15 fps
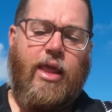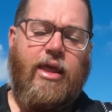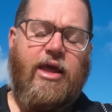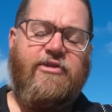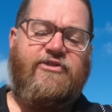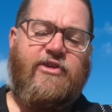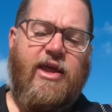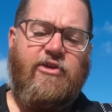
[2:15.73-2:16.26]

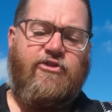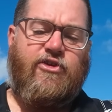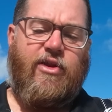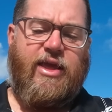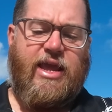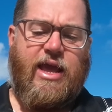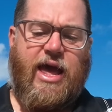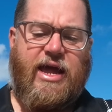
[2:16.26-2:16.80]

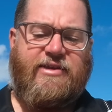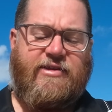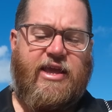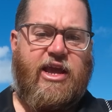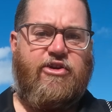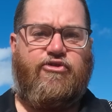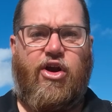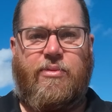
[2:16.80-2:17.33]
essentially a
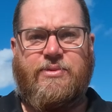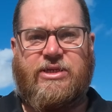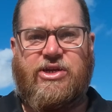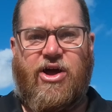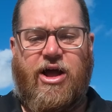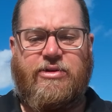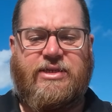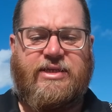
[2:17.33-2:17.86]
teardrop
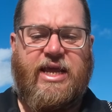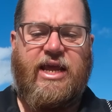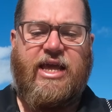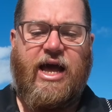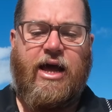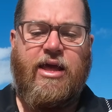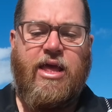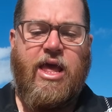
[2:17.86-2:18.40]
style
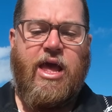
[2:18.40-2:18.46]
sinker,